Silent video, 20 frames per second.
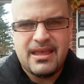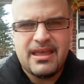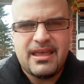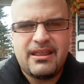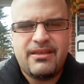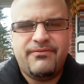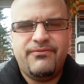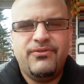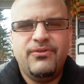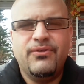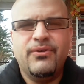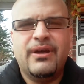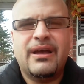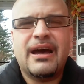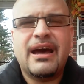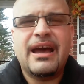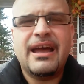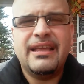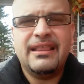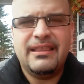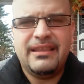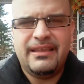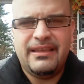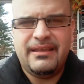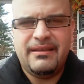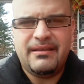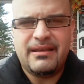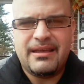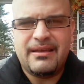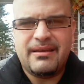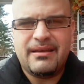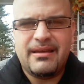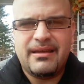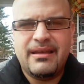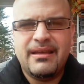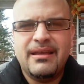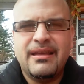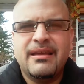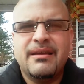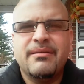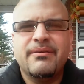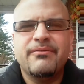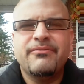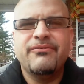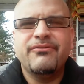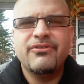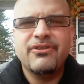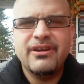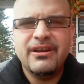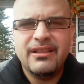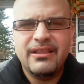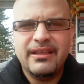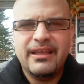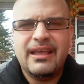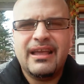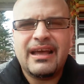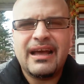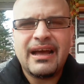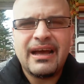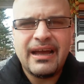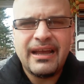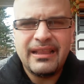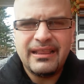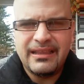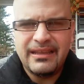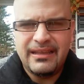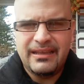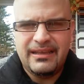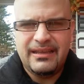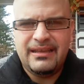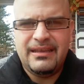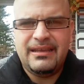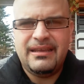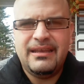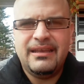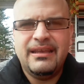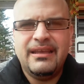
And if you kindly, really kindly,